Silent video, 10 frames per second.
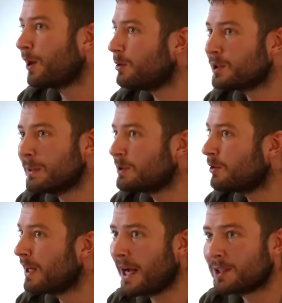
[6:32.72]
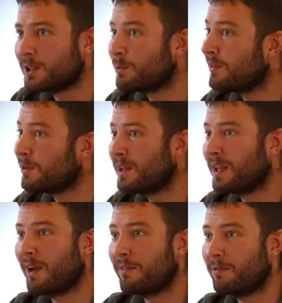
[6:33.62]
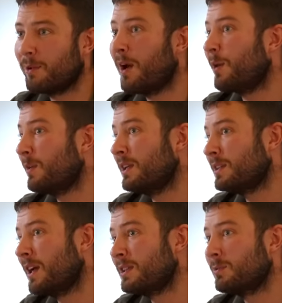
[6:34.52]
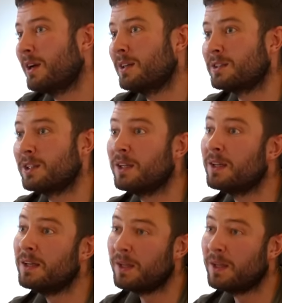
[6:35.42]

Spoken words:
don't seem to react to the weather we get throughout the winter as well as the